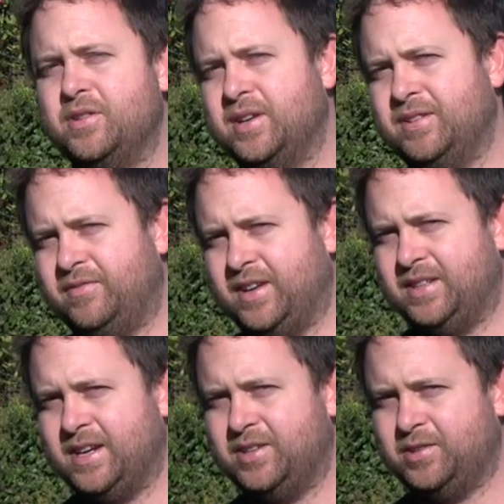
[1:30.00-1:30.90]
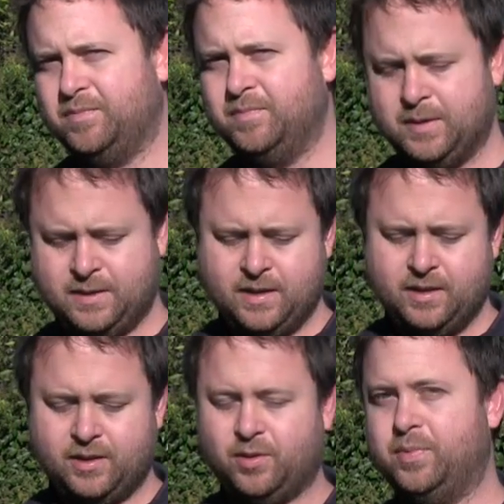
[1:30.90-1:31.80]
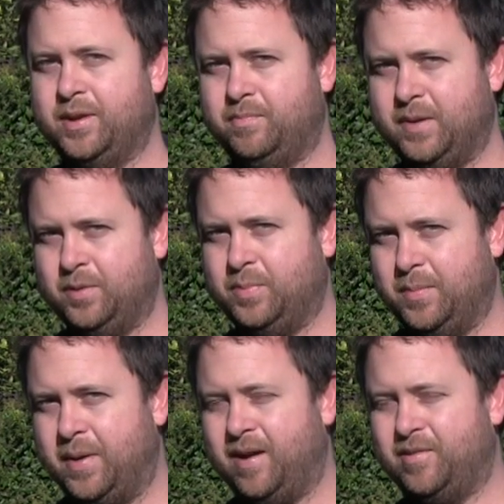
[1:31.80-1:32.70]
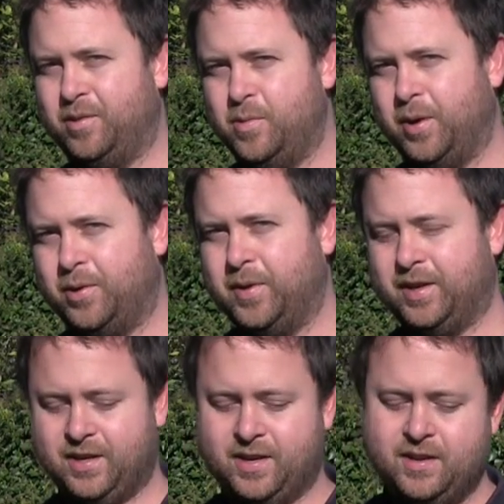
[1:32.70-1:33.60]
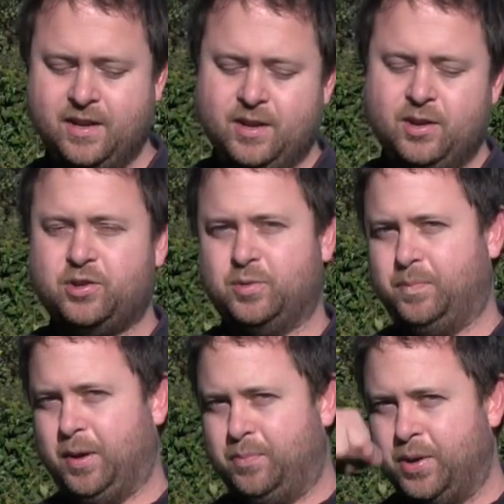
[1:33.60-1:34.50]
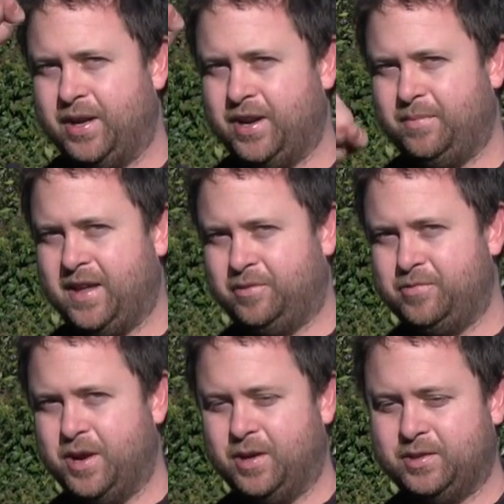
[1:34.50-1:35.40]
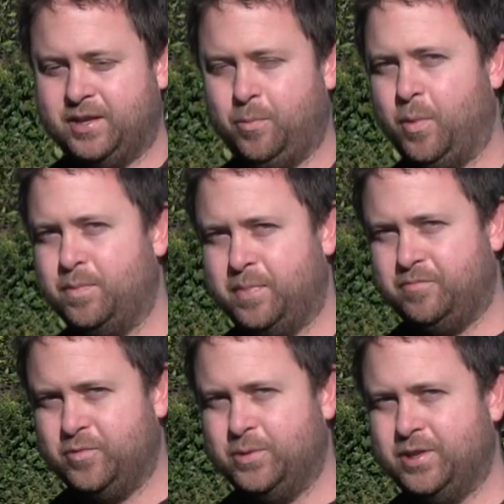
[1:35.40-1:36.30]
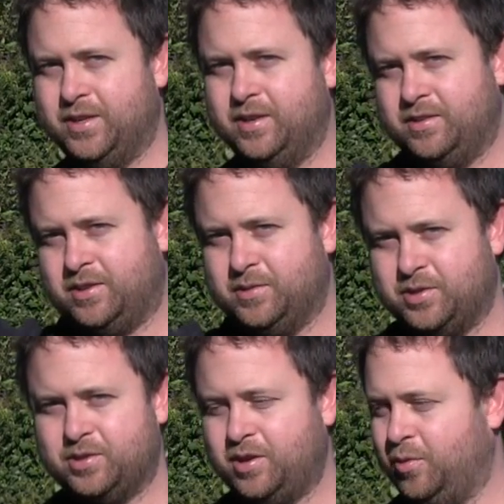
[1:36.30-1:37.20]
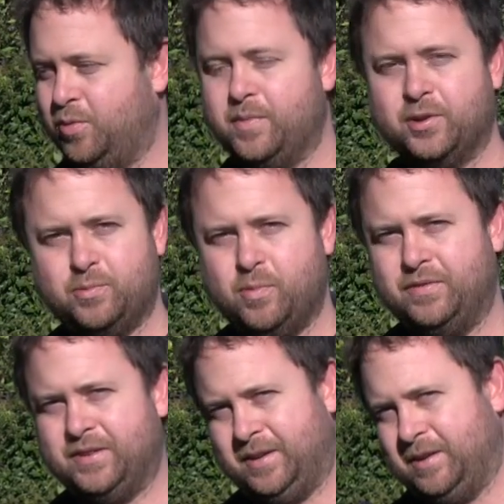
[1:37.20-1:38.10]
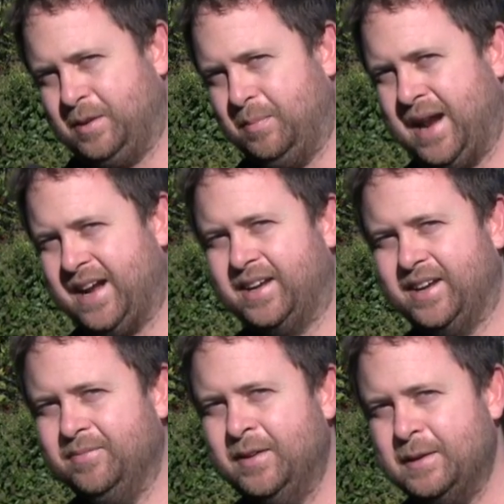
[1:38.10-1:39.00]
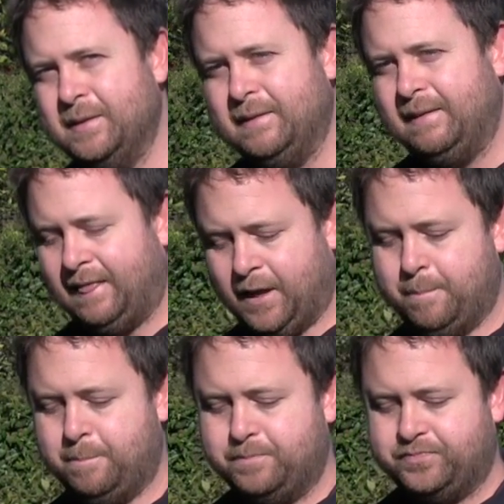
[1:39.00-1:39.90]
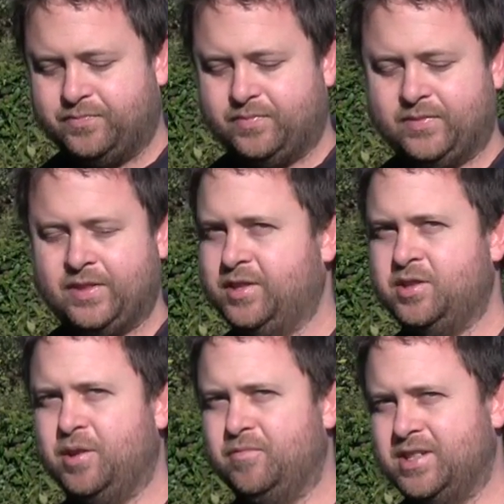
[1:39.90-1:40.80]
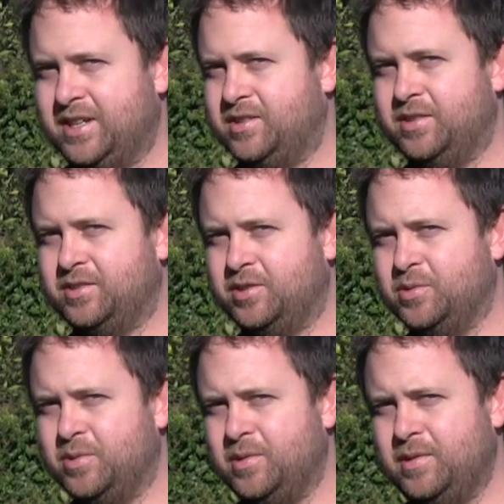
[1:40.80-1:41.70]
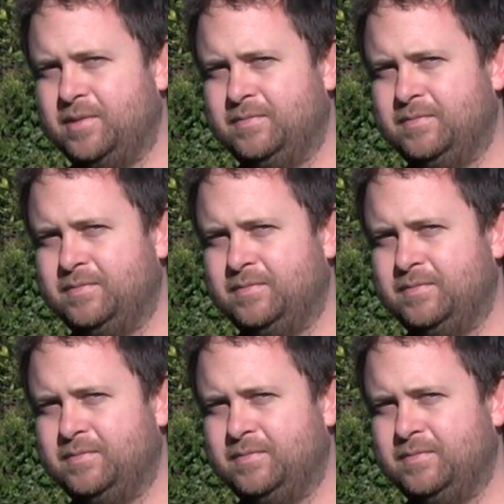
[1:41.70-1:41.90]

got an infestation, it'll be apparent quite quickly. Just by pulling up that grass, it won't be rooted, so it's just like almost wafting like a blanket. There's no resistance at all.